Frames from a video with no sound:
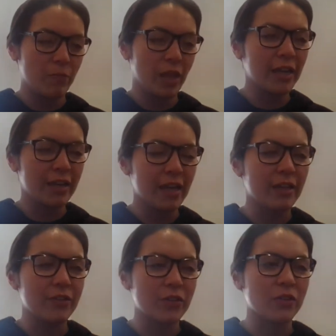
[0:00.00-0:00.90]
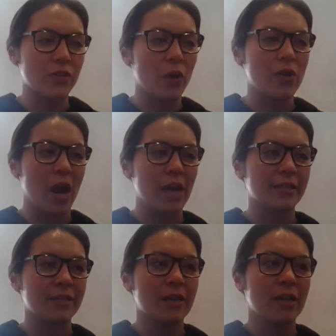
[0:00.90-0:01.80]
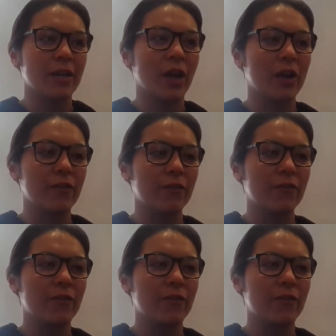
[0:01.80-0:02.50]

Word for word: it, it is just so nice kind of